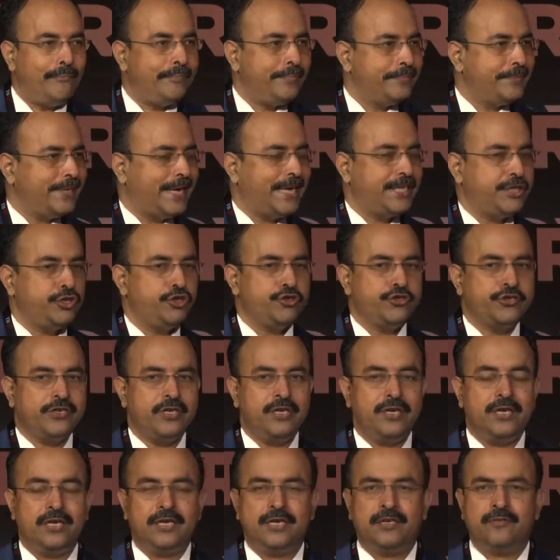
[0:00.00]
as
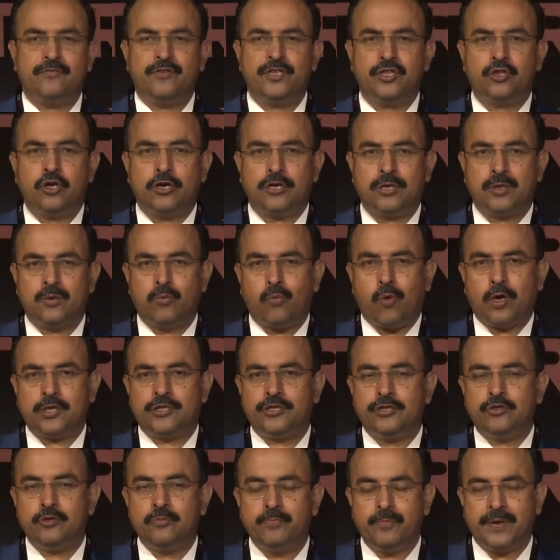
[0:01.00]
usual, we thought
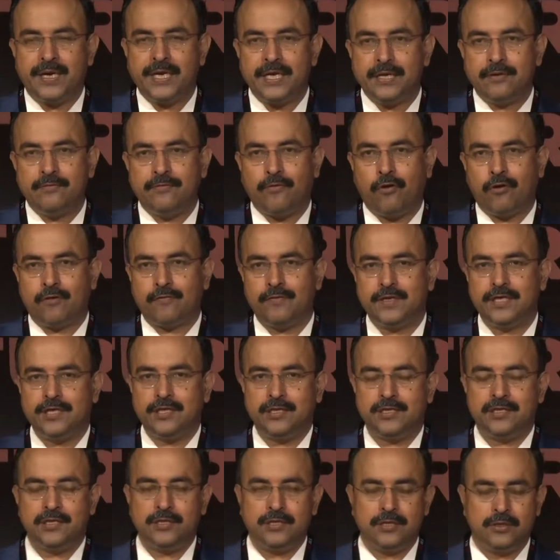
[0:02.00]
what to bring forward
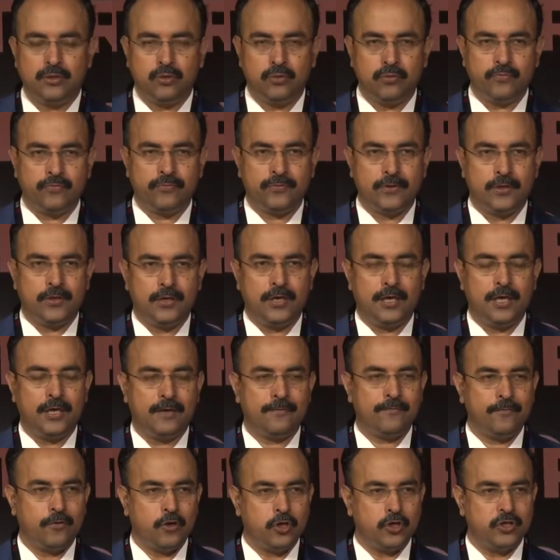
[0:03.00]
to,
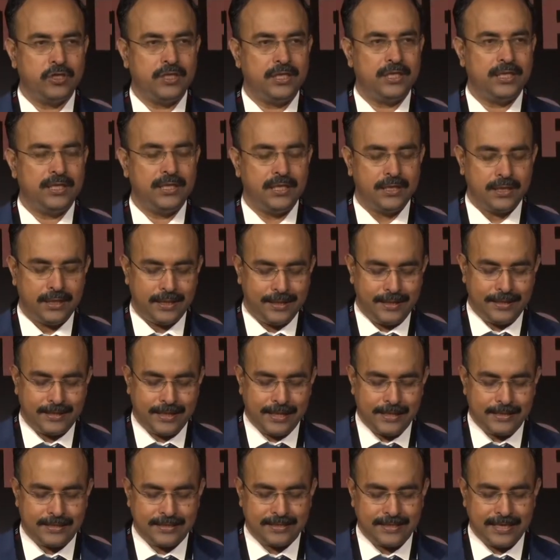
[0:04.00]
for the
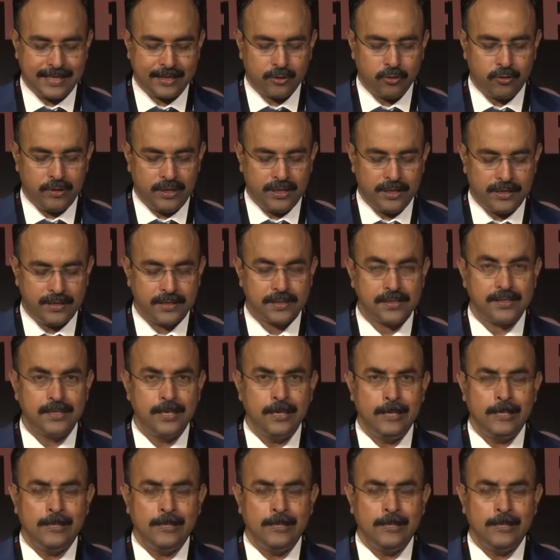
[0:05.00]
retail stakeholders.